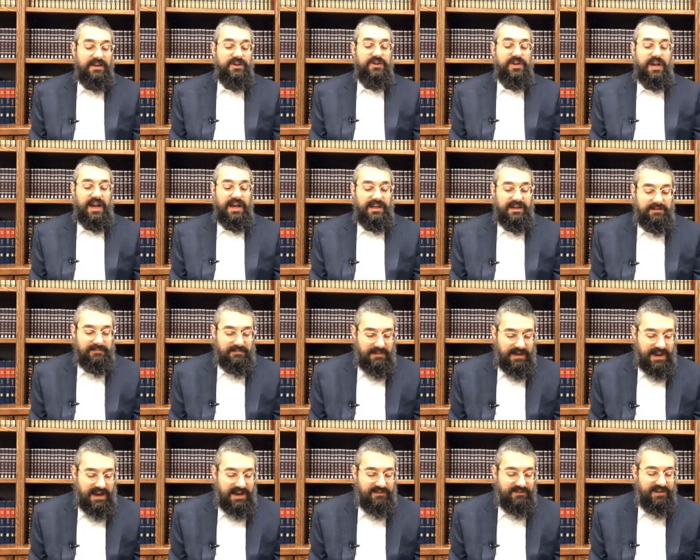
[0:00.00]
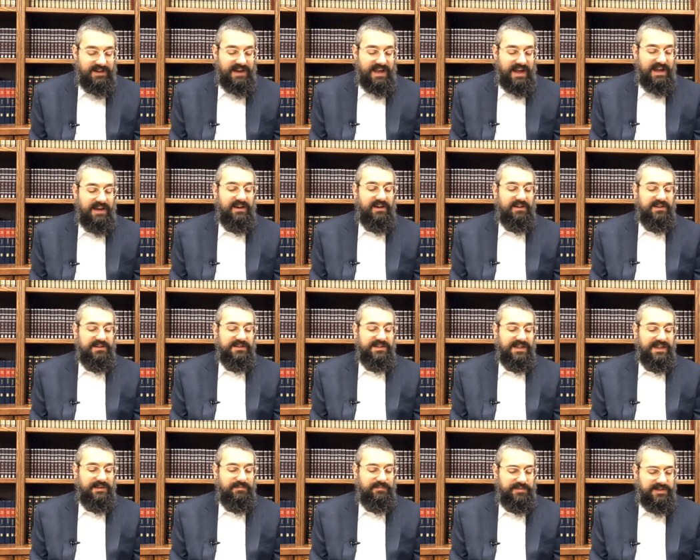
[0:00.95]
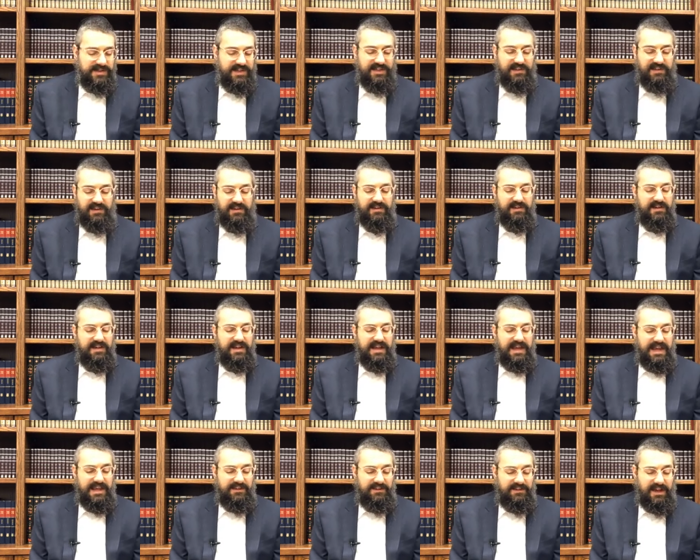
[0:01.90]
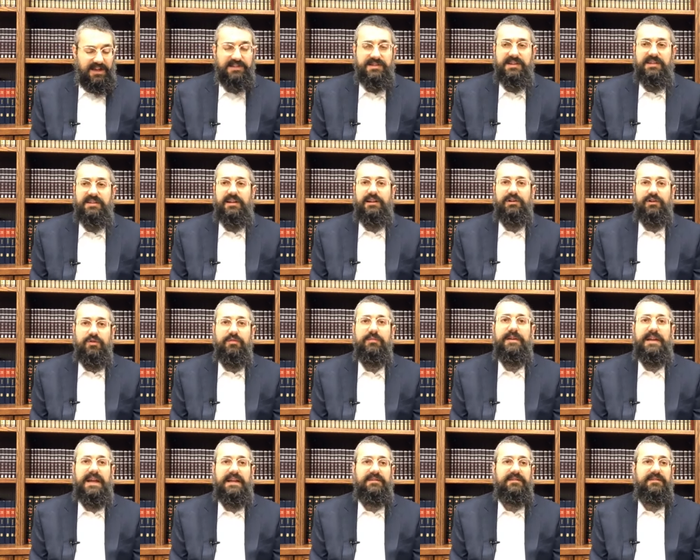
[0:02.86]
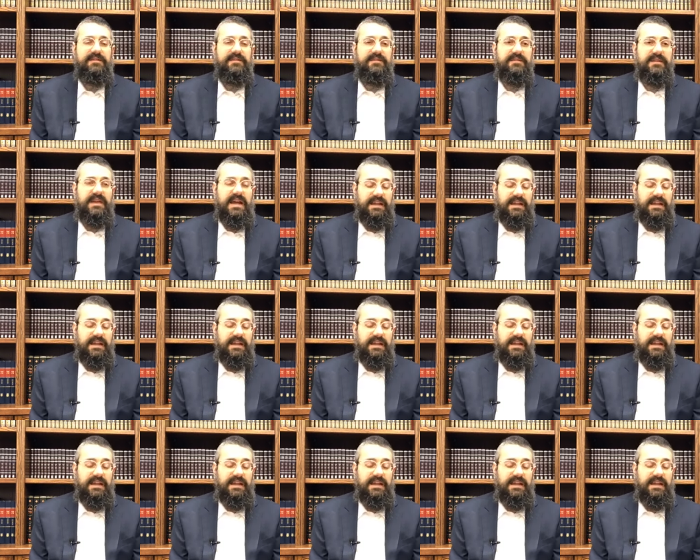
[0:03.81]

kipsila, It doesn't illuminate,